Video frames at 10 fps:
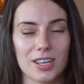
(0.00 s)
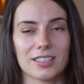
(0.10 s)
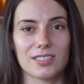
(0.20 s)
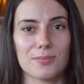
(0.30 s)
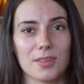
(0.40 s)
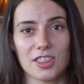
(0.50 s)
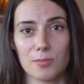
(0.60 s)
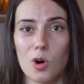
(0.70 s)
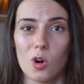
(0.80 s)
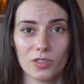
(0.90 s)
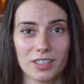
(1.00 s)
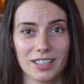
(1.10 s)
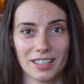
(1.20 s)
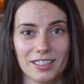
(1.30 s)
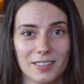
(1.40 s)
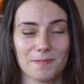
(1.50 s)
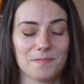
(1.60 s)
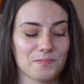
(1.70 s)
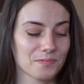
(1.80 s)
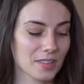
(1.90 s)
can submit them all together.
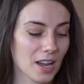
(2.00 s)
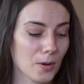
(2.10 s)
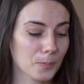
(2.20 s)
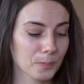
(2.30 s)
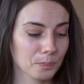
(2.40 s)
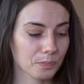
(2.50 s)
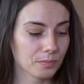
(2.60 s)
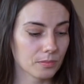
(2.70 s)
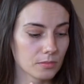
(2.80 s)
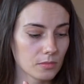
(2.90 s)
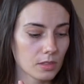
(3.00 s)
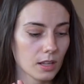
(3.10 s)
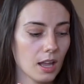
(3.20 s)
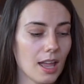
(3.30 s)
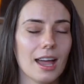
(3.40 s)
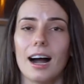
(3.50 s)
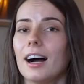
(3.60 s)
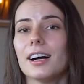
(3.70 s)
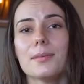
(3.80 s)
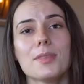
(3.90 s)
Now,
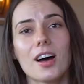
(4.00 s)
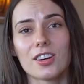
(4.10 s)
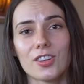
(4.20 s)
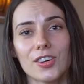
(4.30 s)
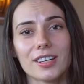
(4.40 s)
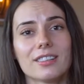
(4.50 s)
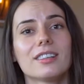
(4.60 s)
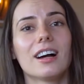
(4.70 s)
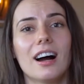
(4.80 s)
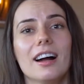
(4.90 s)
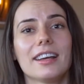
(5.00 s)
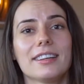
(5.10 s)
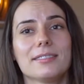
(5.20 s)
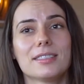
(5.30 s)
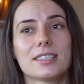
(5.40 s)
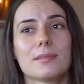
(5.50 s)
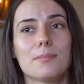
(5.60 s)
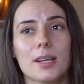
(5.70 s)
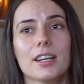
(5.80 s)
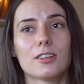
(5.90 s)
I'm not a lawyer. I
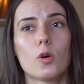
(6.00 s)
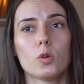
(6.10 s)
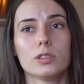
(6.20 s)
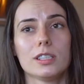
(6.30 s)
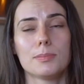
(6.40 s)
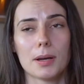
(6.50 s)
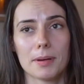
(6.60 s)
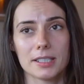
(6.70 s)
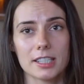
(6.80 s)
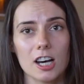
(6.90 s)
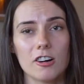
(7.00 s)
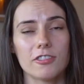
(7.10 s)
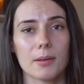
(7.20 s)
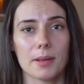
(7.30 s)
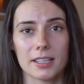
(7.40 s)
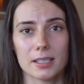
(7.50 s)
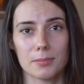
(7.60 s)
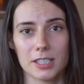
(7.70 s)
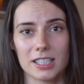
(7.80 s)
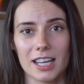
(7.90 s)
submitted all these by myself. I made
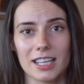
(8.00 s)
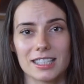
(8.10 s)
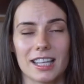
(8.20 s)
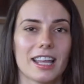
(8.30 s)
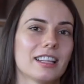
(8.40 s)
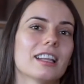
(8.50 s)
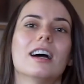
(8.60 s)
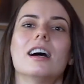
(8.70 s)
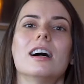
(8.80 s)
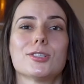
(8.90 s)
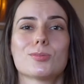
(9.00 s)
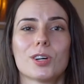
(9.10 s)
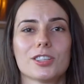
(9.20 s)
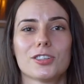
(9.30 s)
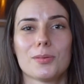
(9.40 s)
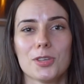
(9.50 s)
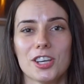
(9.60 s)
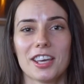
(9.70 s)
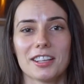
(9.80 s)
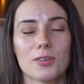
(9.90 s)
some mistakes, and I just wanted to
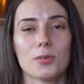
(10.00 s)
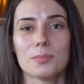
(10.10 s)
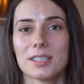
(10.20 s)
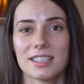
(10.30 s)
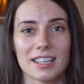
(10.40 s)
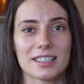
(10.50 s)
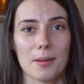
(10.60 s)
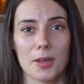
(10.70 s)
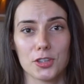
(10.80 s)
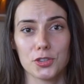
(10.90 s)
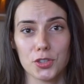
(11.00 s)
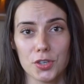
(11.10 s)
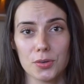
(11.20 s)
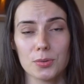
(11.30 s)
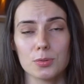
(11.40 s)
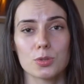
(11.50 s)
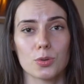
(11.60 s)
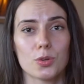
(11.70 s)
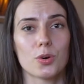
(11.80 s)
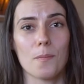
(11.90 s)
communicate all mistakes I made to you so
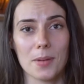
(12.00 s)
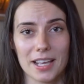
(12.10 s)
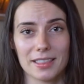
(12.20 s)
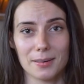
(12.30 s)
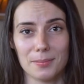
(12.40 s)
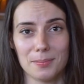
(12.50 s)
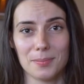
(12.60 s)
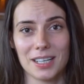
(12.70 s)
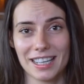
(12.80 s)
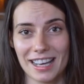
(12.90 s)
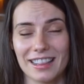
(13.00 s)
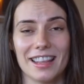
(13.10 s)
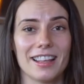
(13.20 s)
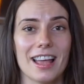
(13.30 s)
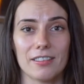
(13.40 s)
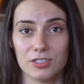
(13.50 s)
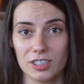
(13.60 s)
you don't make them again and have